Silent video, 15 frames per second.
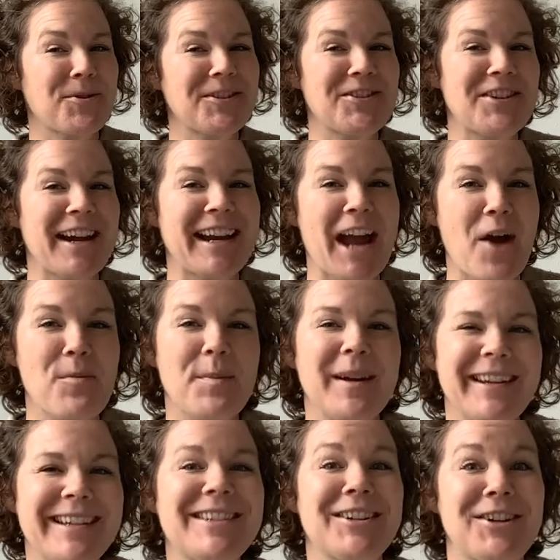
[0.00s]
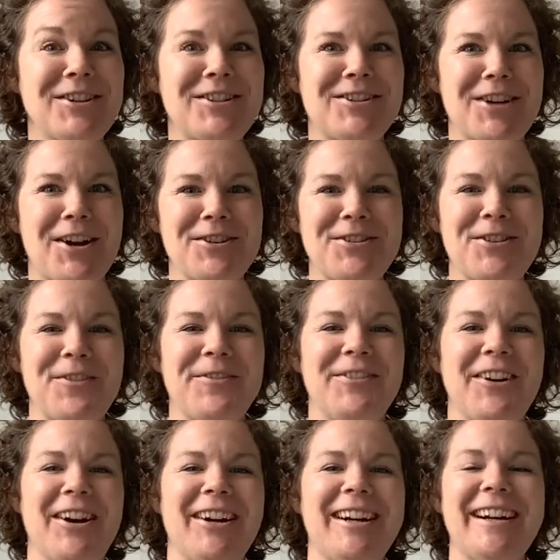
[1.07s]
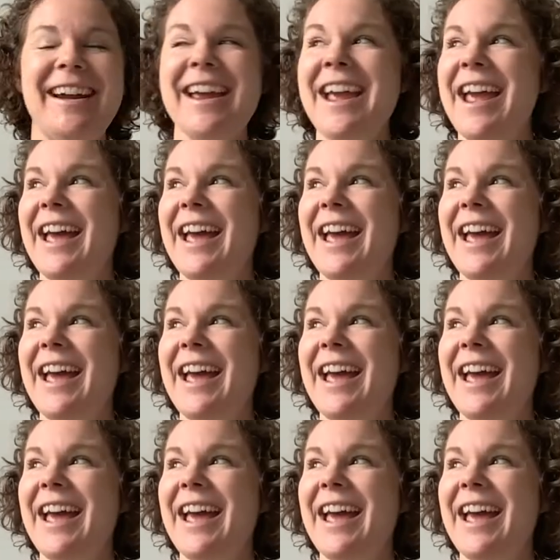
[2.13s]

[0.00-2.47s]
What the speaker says: to check out, but it's a good start so far.